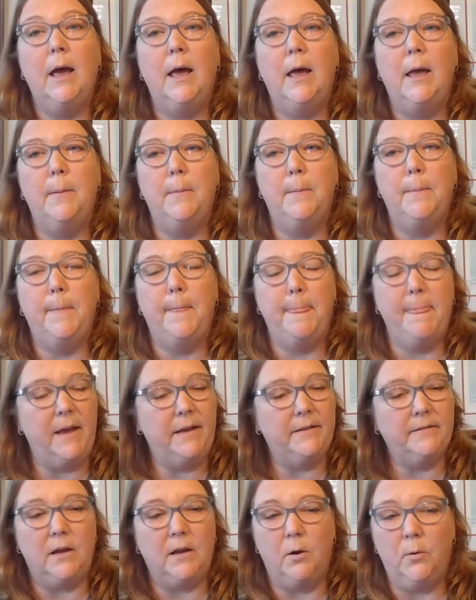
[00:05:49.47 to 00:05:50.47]
Um,
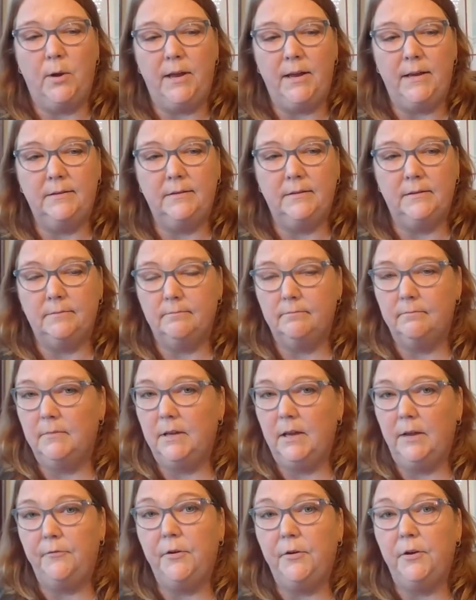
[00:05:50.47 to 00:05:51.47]
as always,
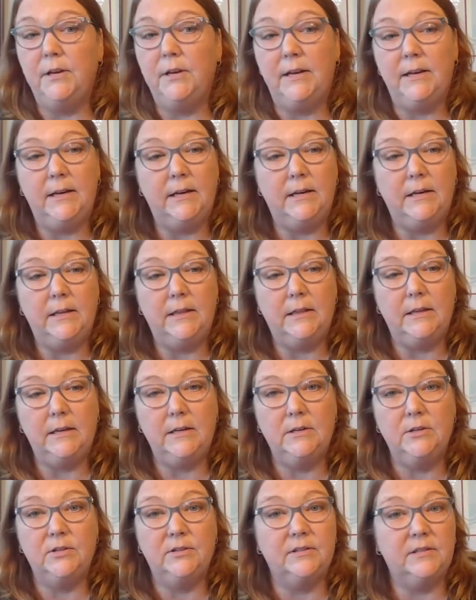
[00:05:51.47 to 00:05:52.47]
if you need
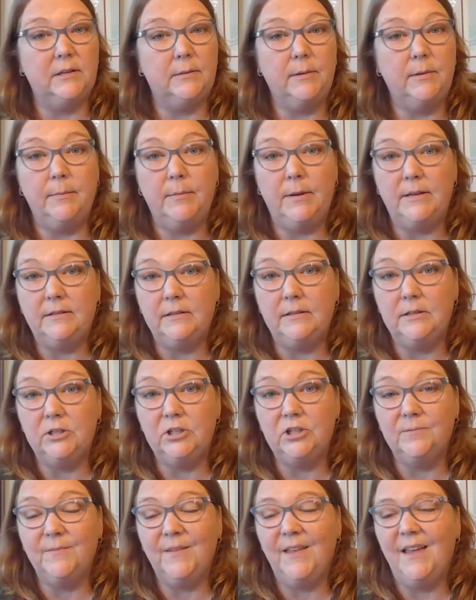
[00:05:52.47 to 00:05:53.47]
anything, just send me a
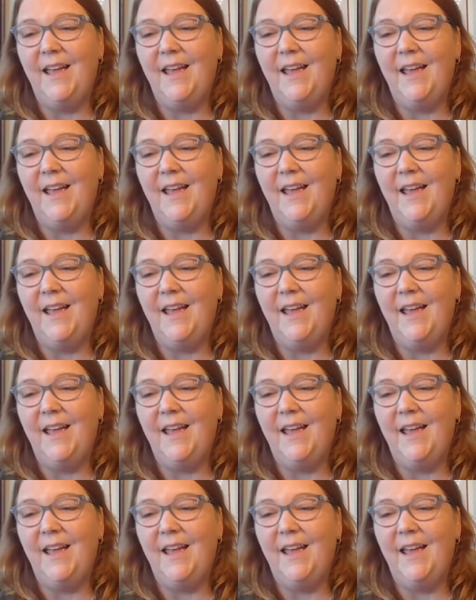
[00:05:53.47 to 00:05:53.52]
message.